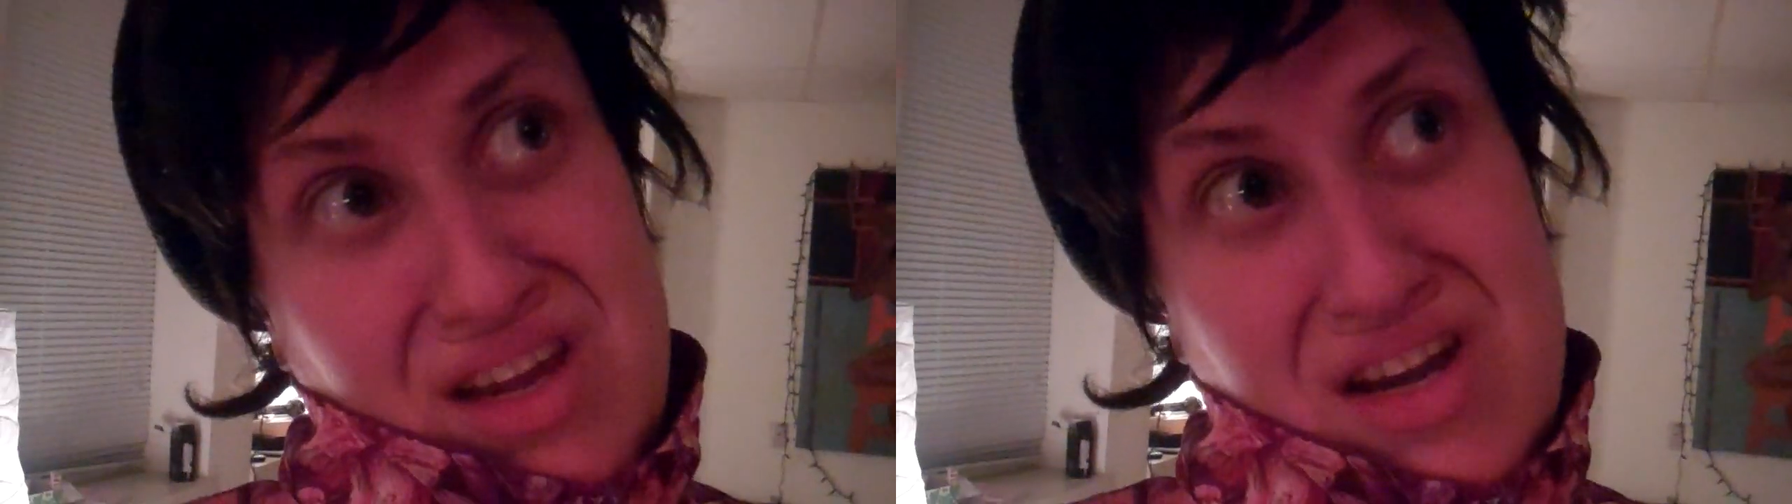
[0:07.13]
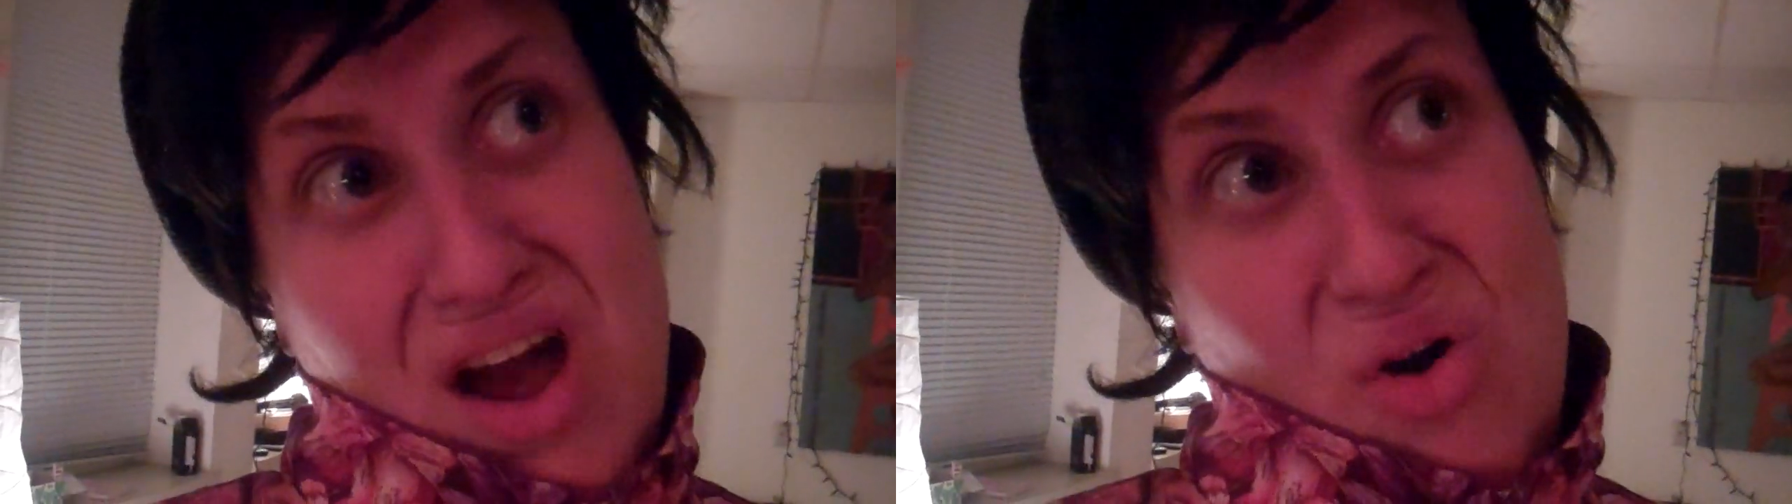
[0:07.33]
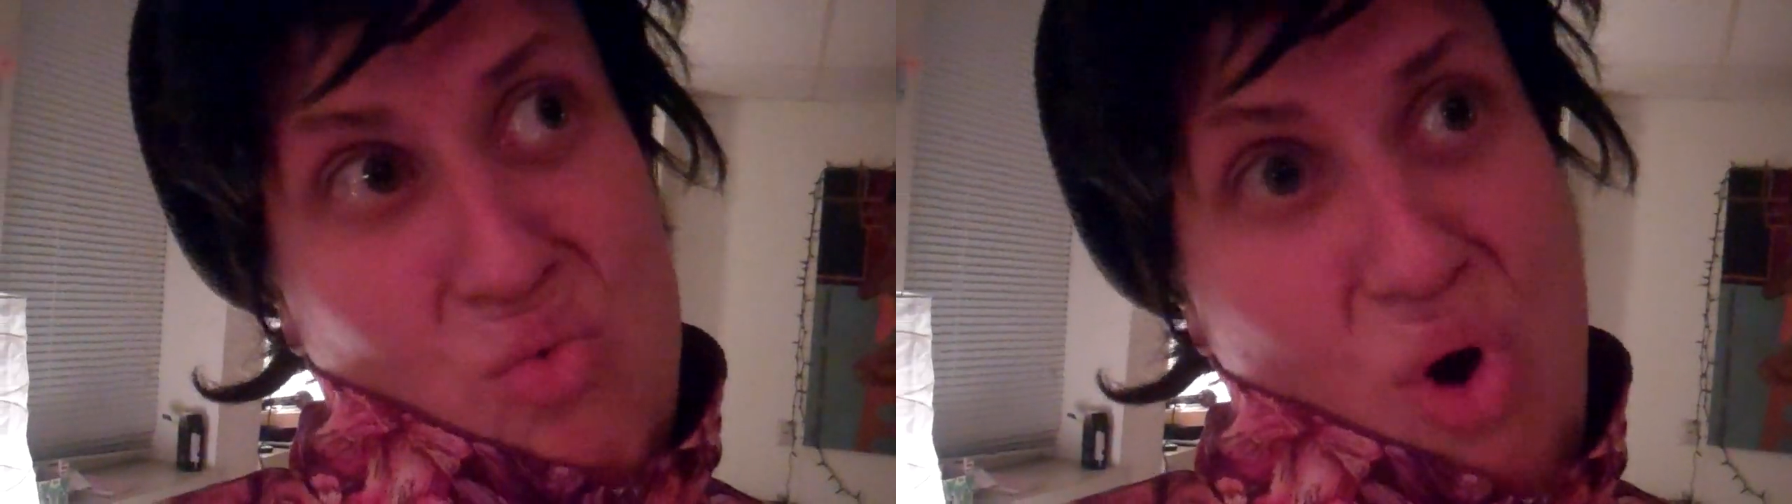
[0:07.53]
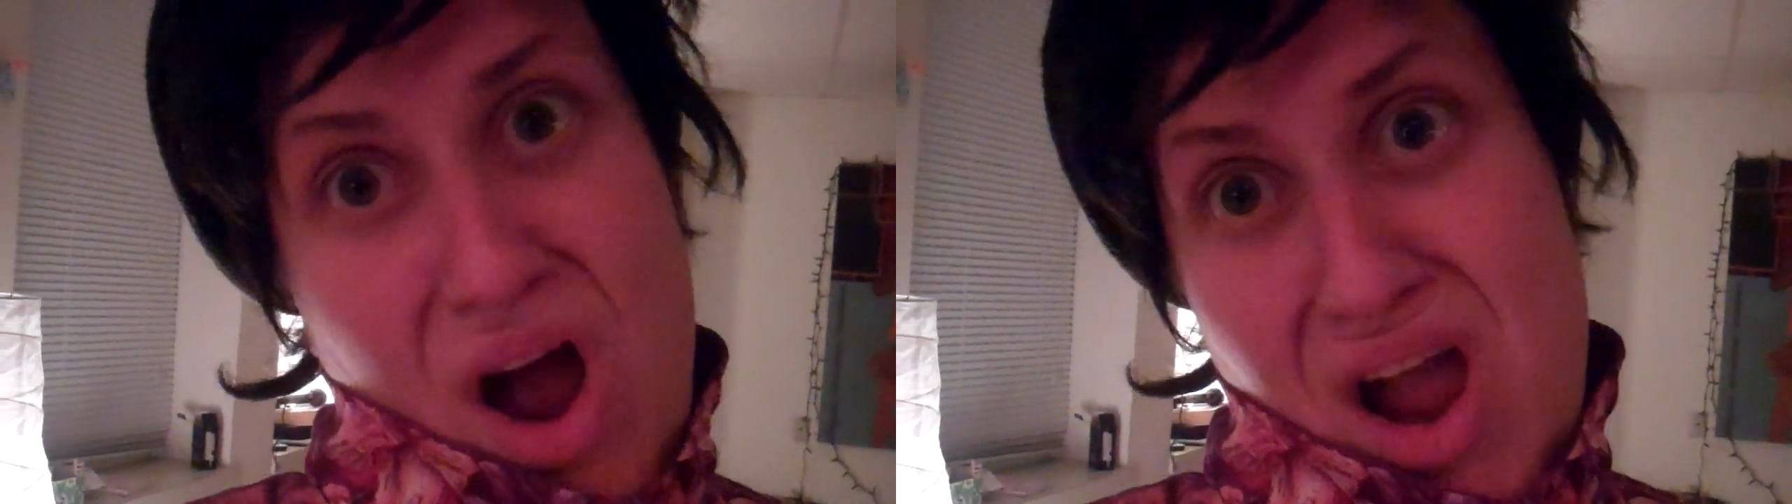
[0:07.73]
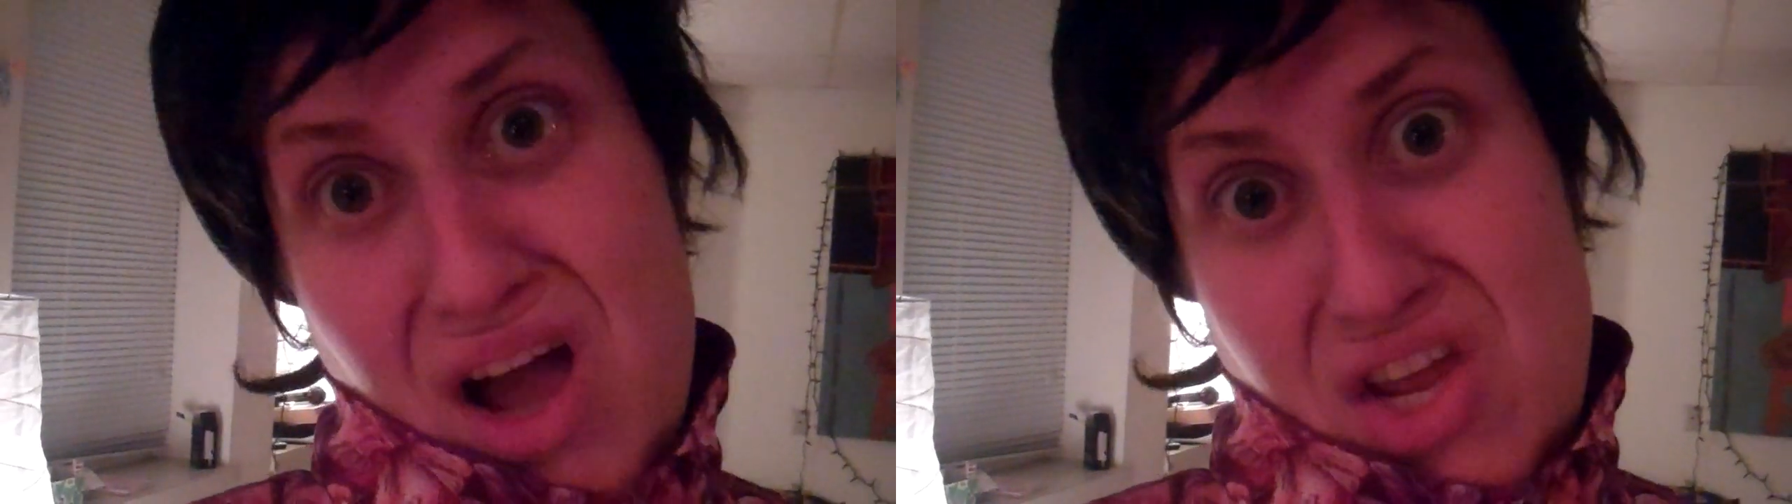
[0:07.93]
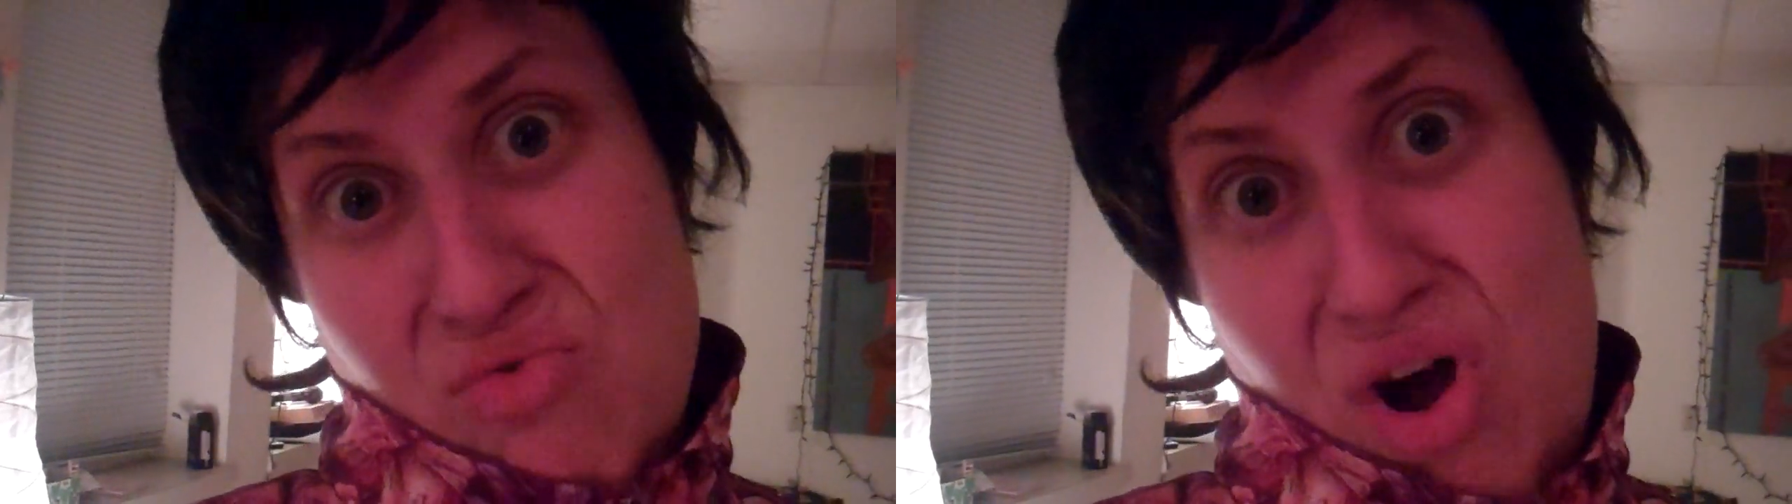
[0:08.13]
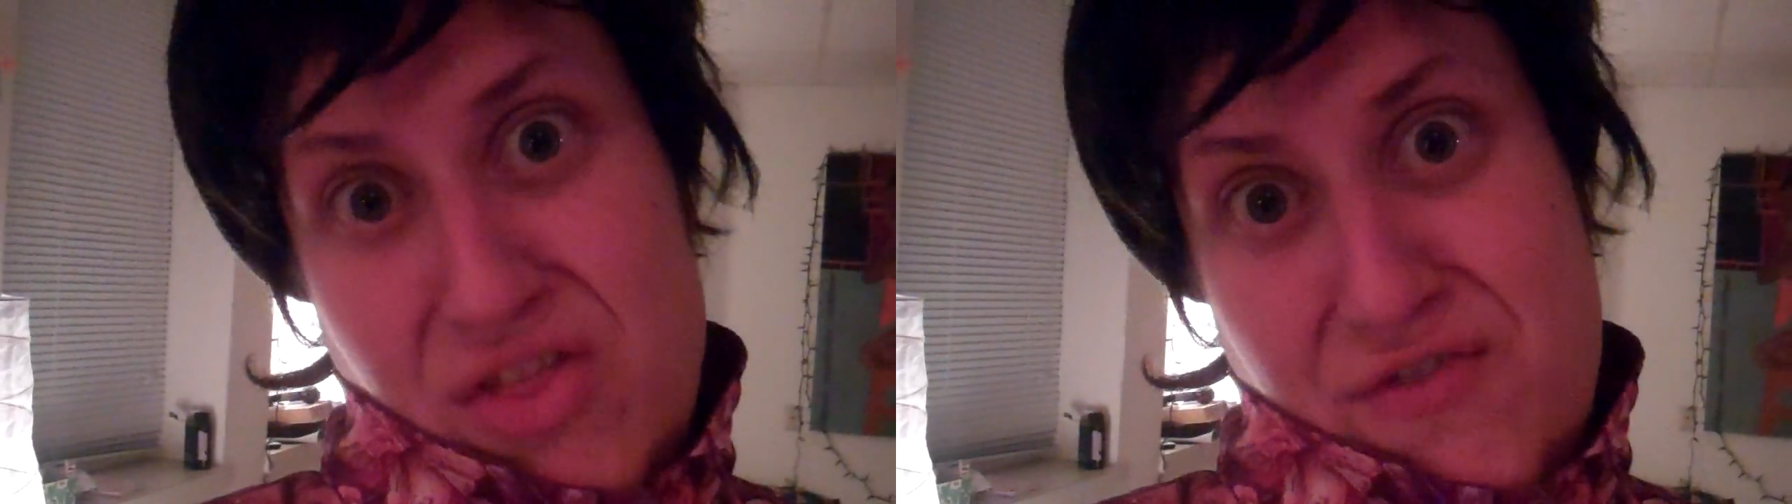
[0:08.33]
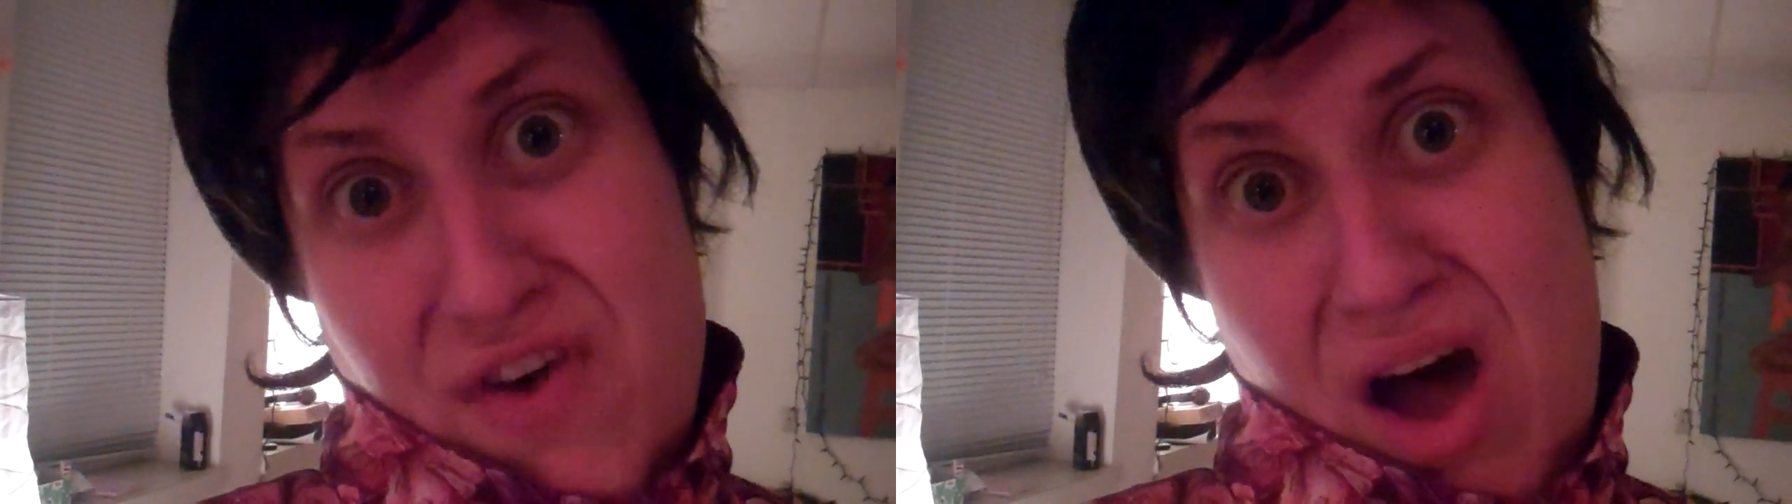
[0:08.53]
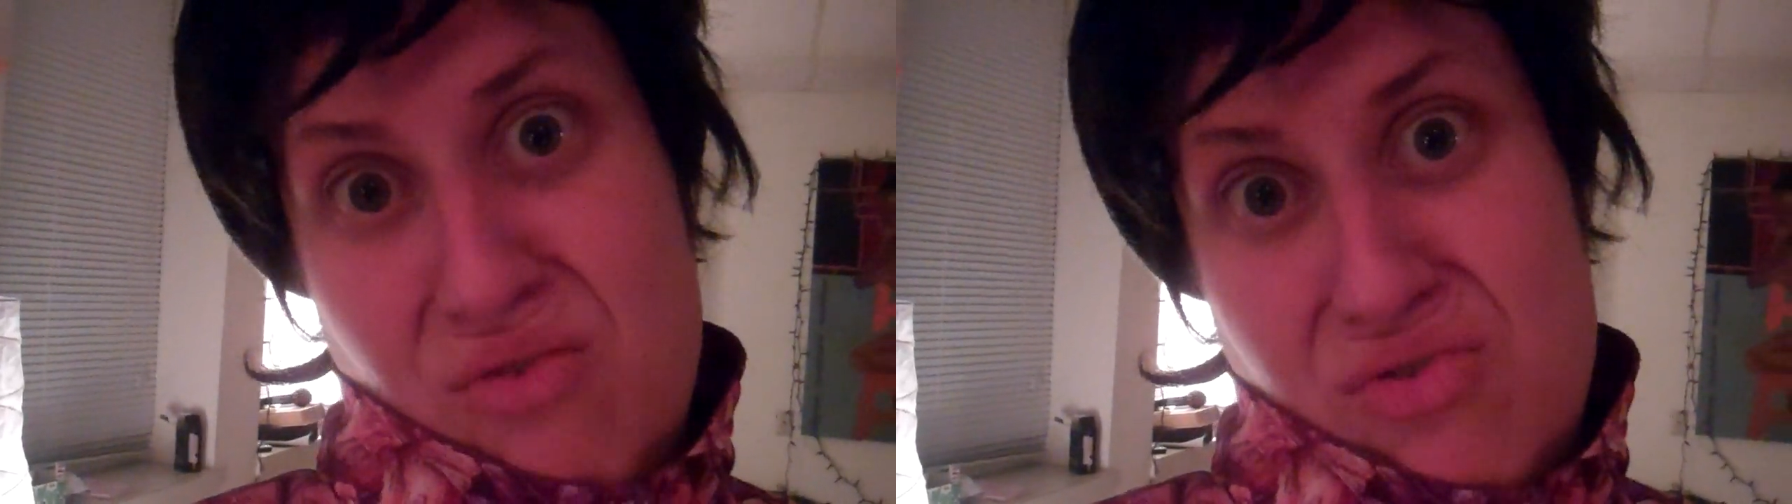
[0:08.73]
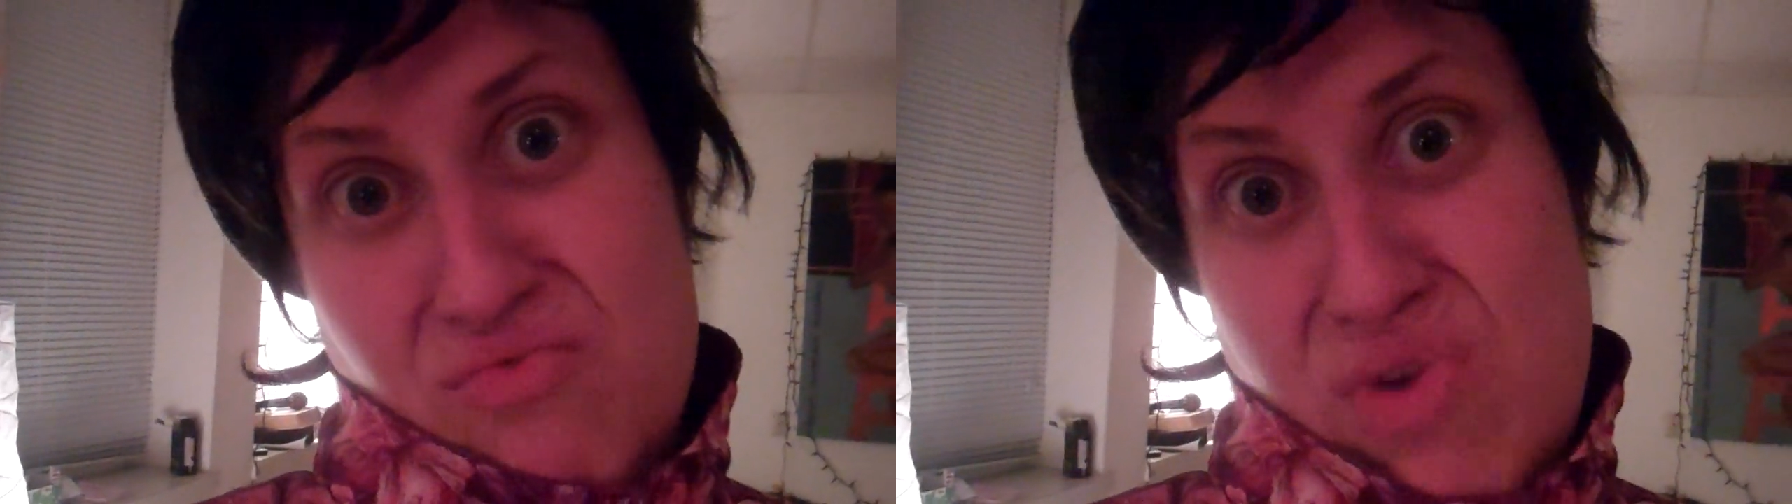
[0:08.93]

You know, why aren't you on the phone